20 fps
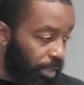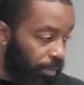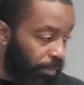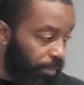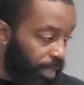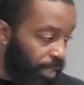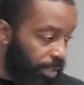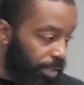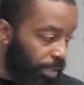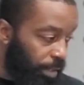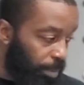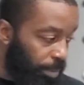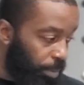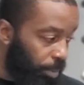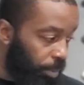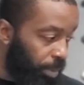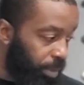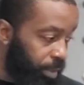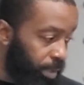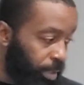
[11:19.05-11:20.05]
investing
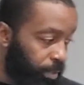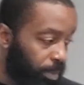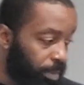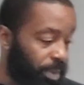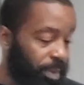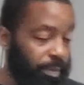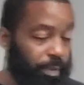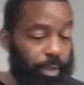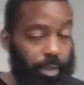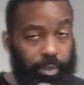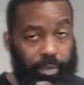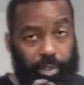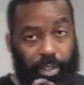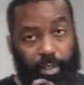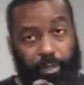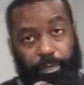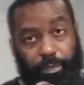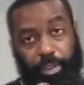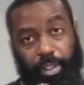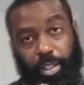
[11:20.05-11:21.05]
point, then we're moving on to
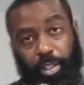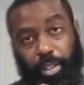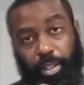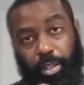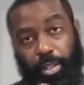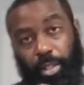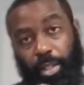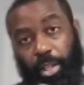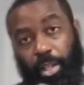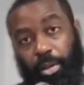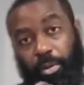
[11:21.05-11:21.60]
the 5th,